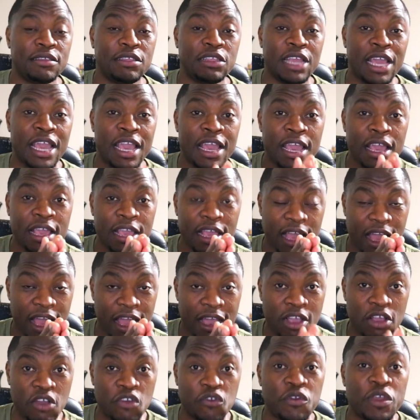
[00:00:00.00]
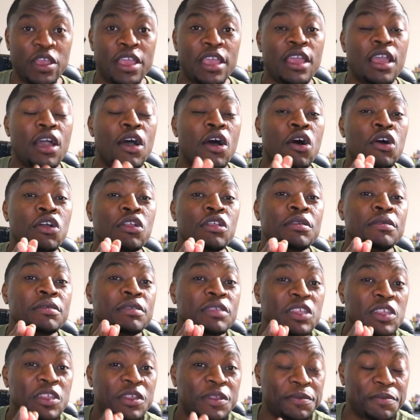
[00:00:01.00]
They agree on
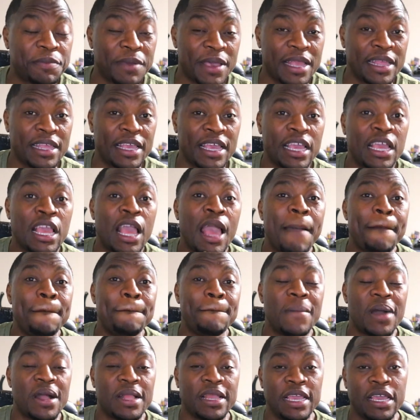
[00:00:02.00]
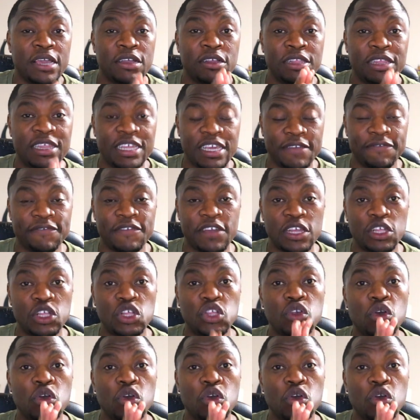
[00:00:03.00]
spending money on defense.